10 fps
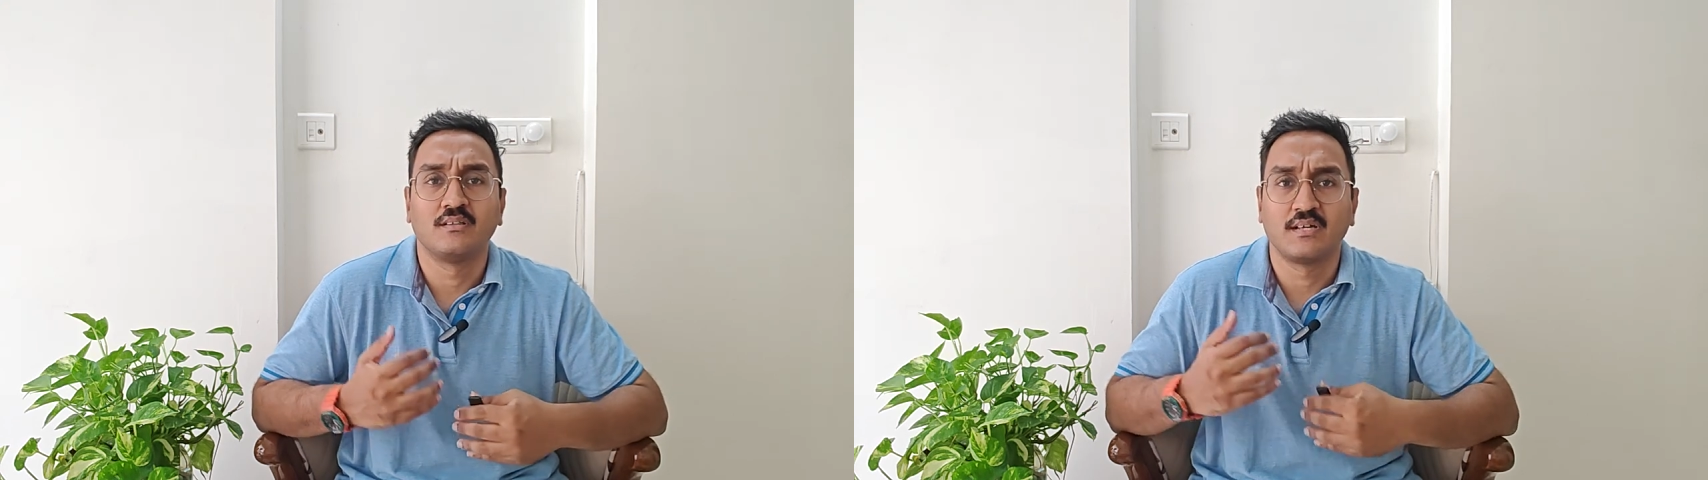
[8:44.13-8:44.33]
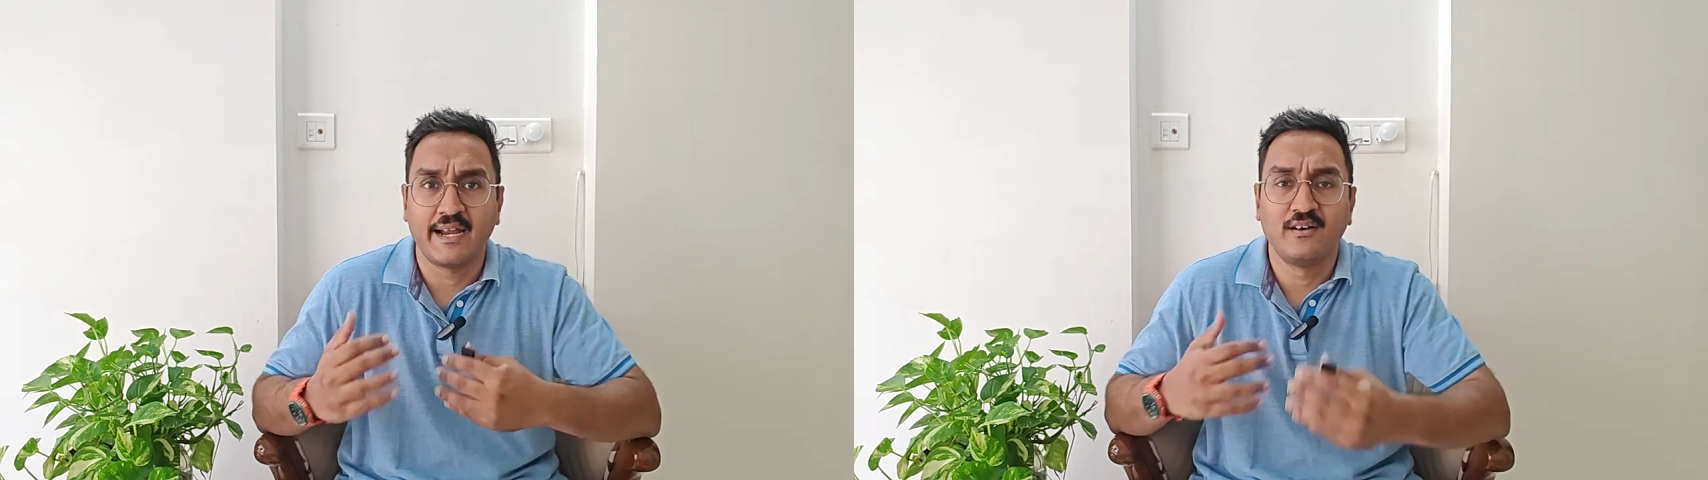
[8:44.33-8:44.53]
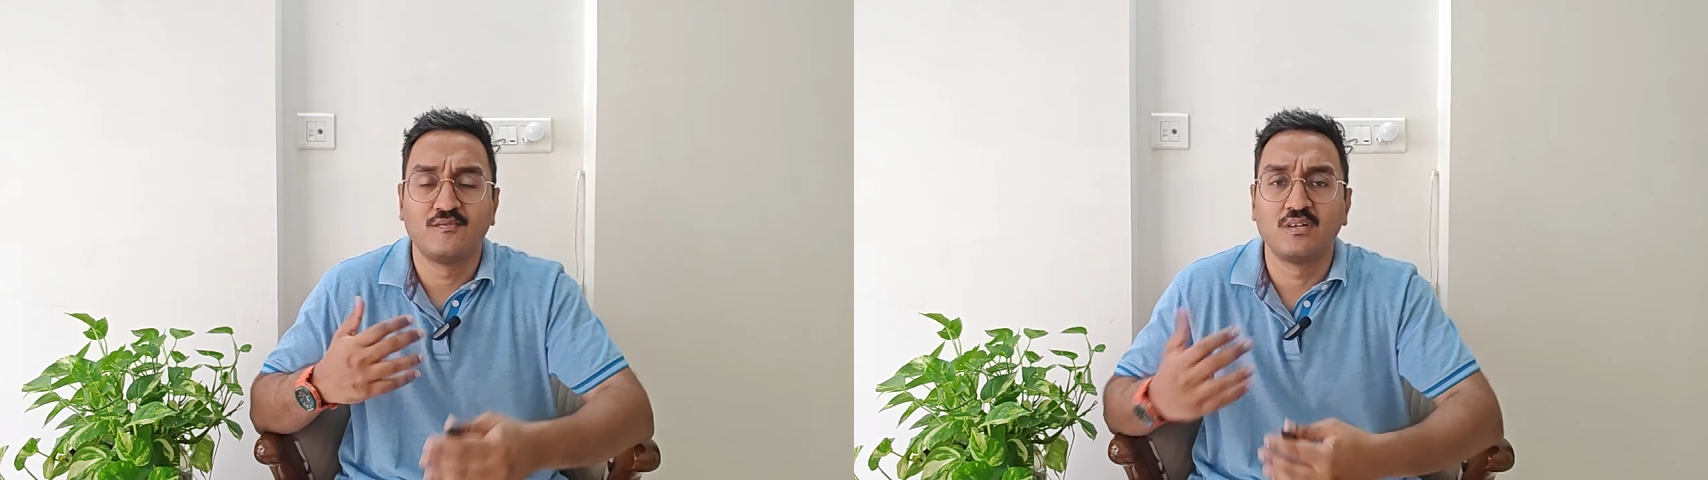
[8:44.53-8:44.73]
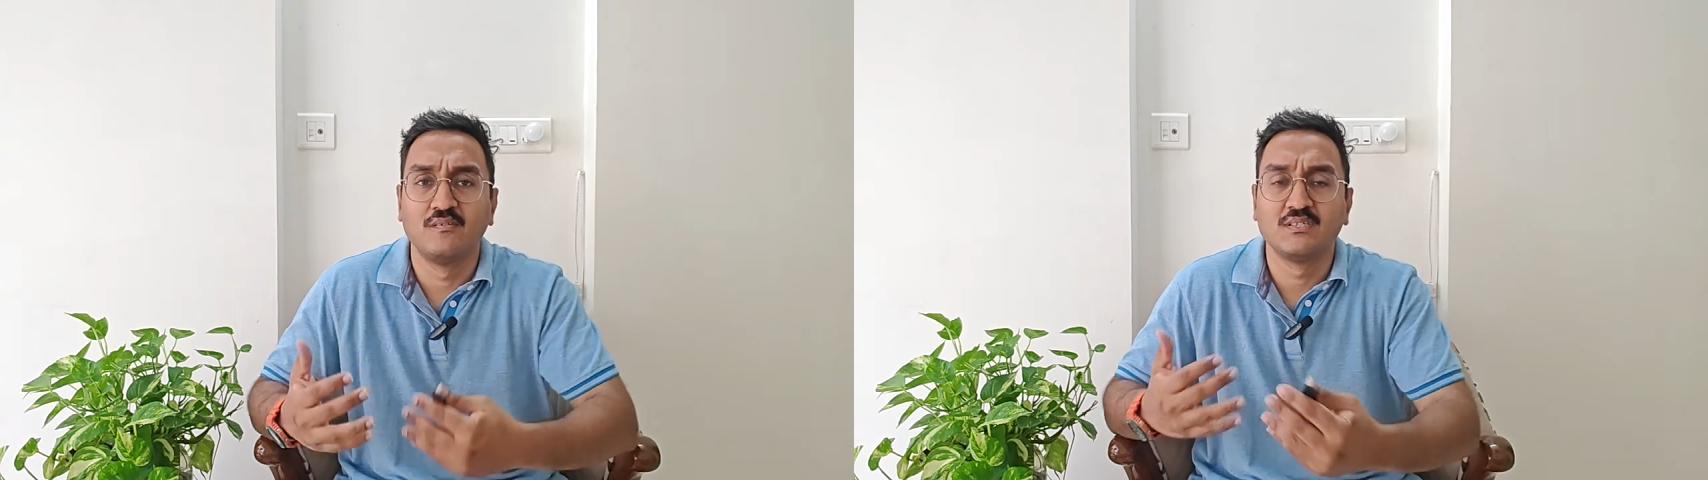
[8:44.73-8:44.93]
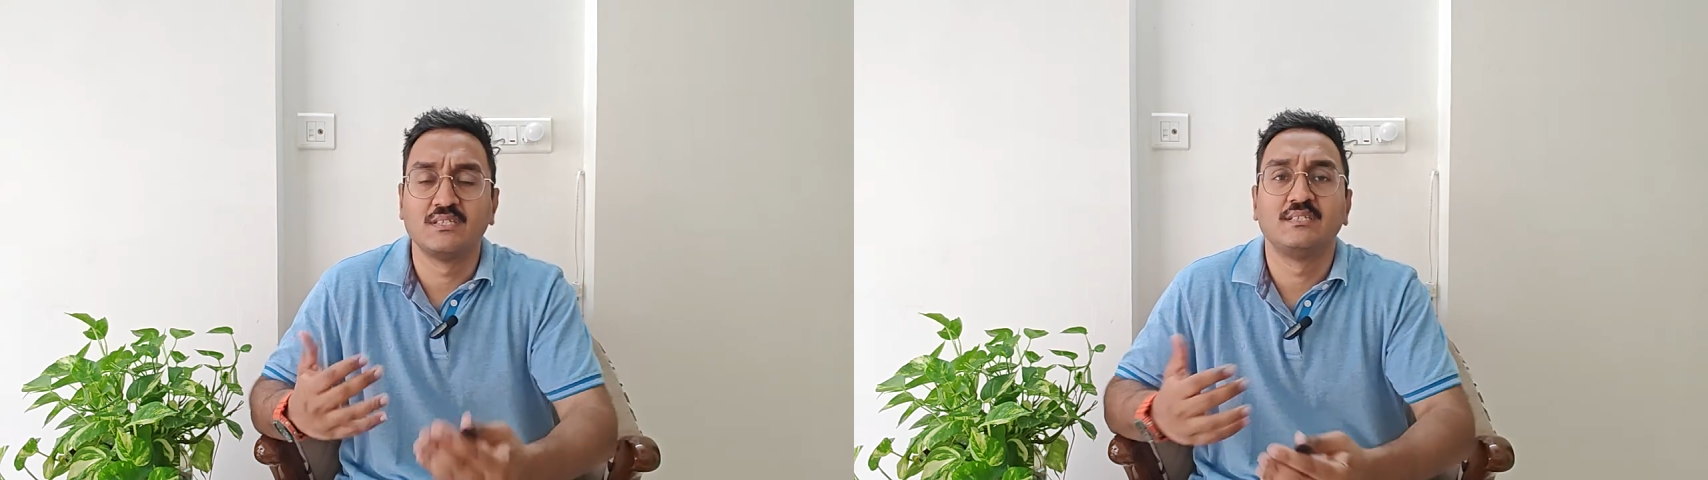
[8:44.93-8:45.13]
the kind of
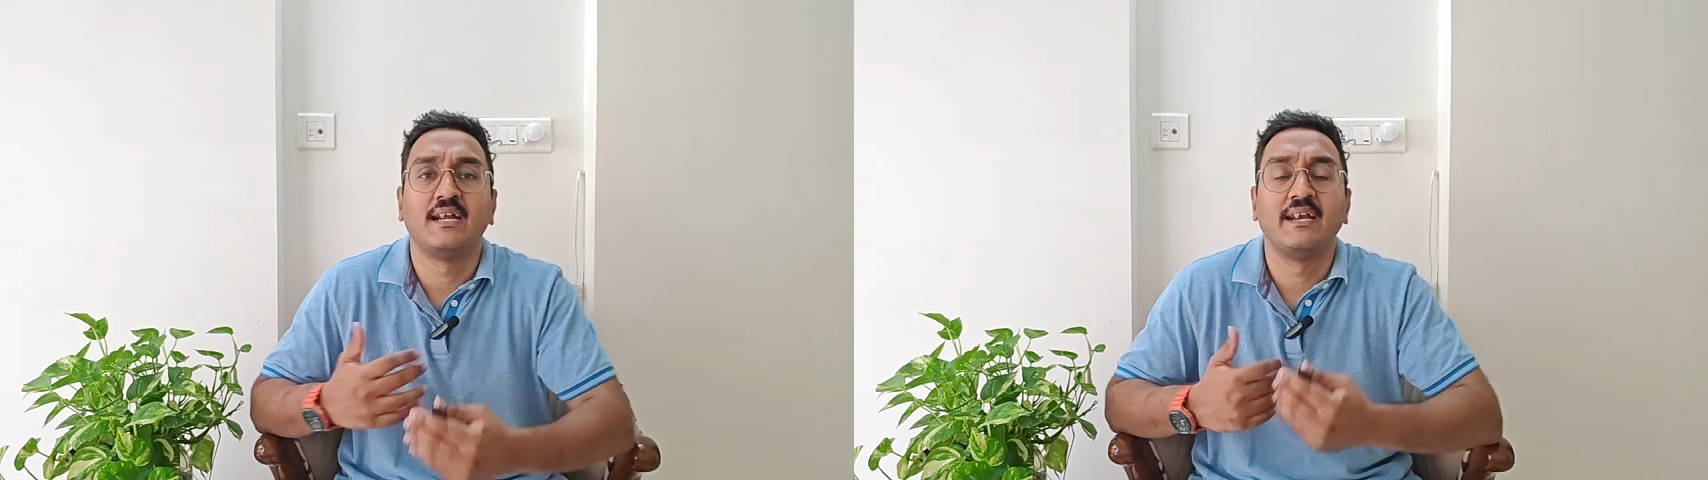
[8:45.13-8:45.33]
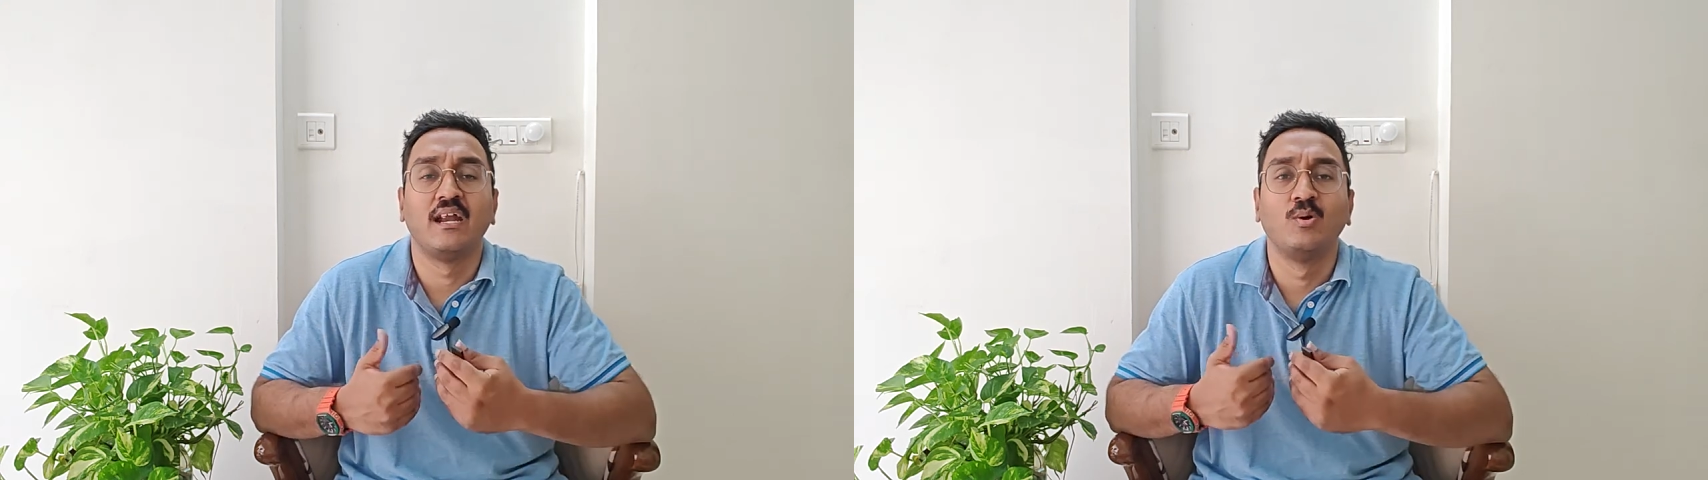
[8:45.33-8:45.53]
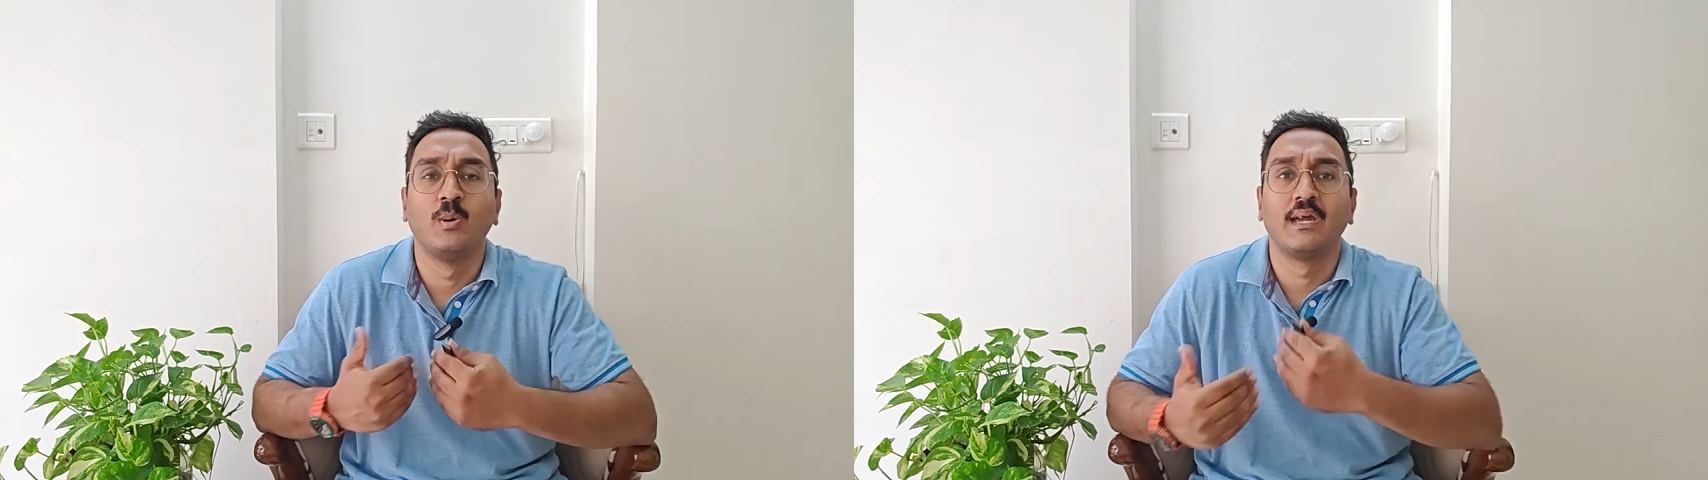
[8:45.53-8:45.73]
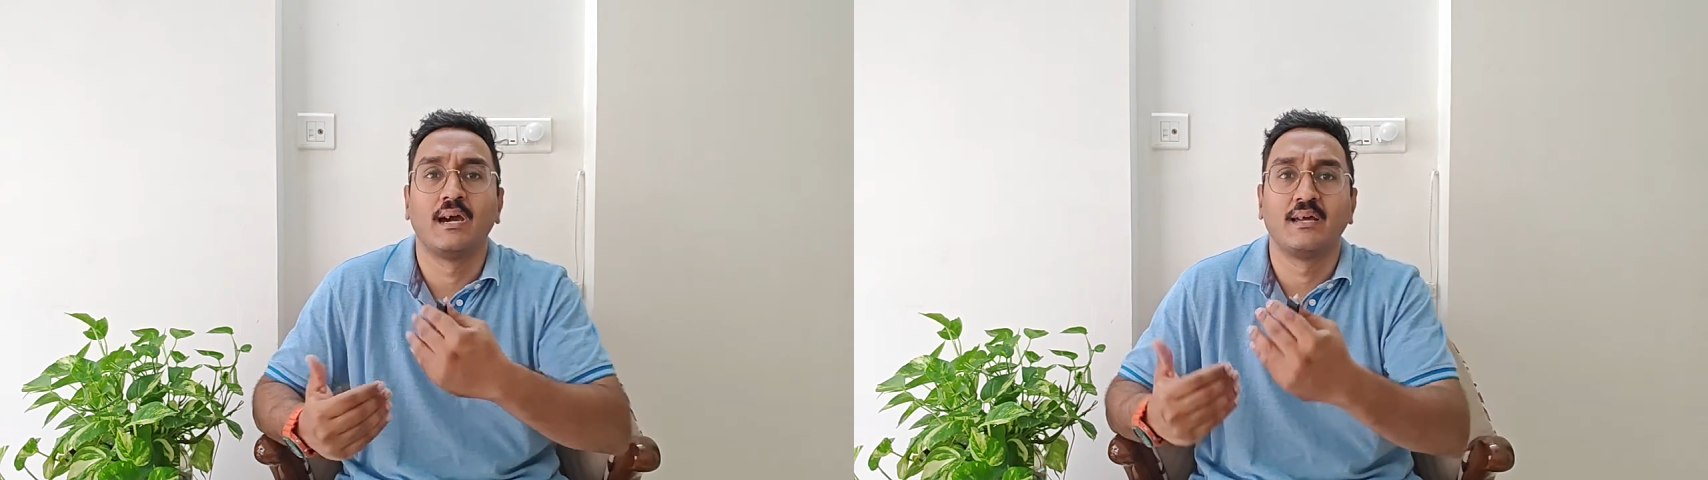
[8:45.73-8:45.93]
services that they're doing